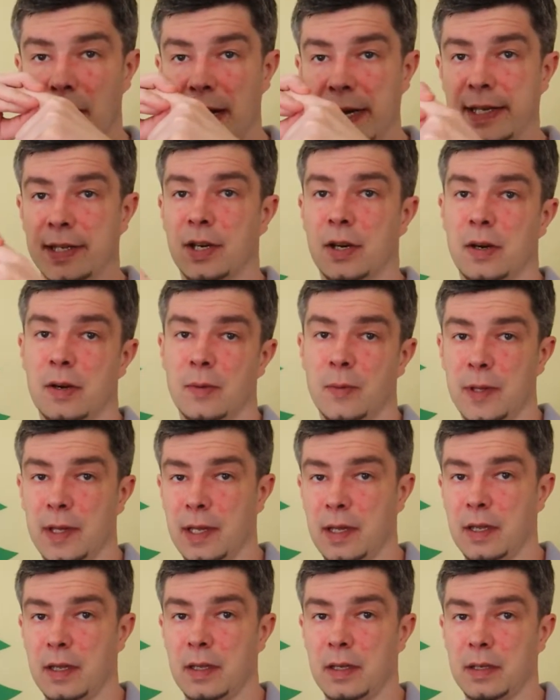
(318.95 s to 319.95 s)
and turn with
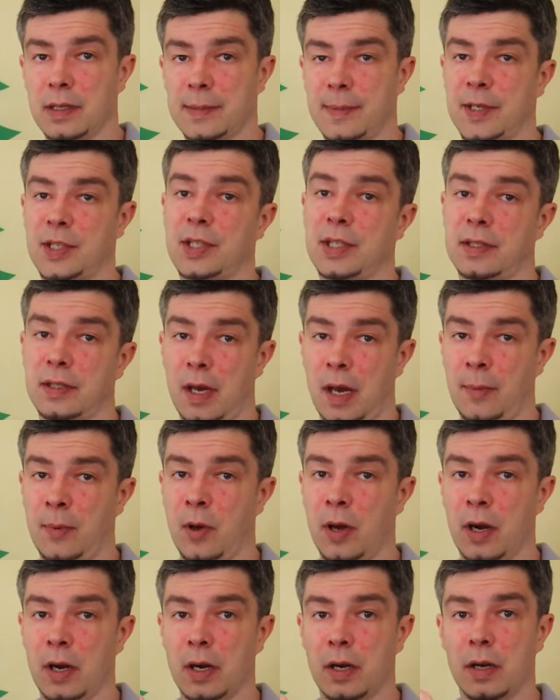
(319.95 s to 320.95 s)
it, especially
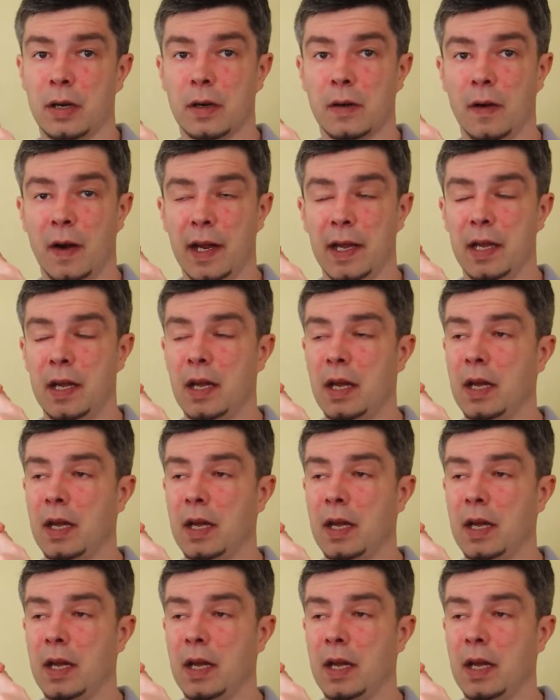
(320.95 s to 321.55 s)
topwater, right?